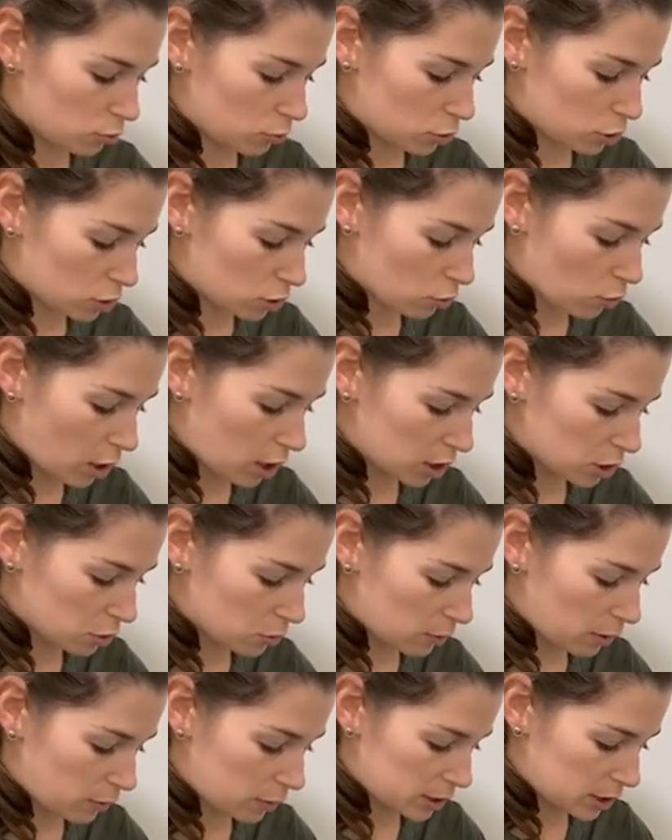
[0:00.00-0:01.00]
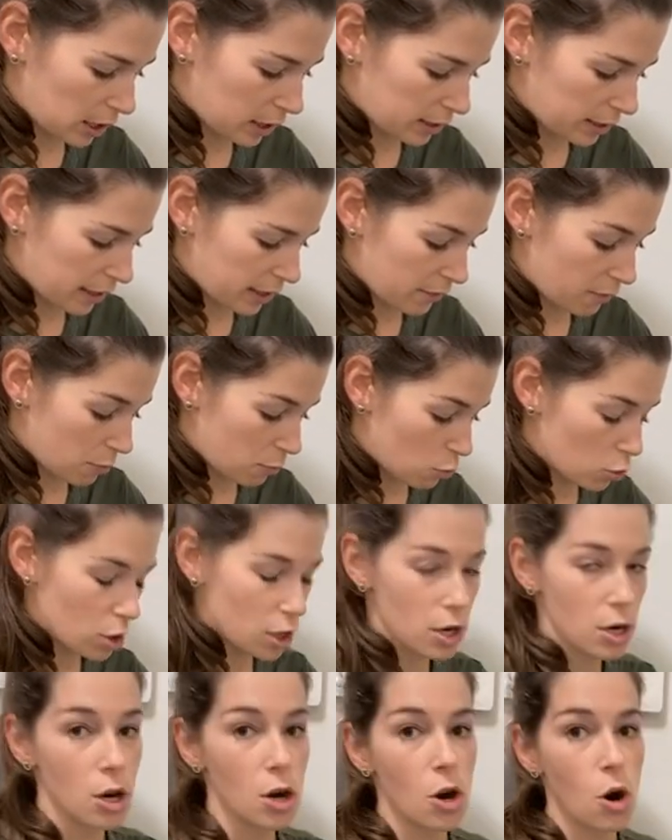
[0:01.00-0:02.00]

squash, which I like even more,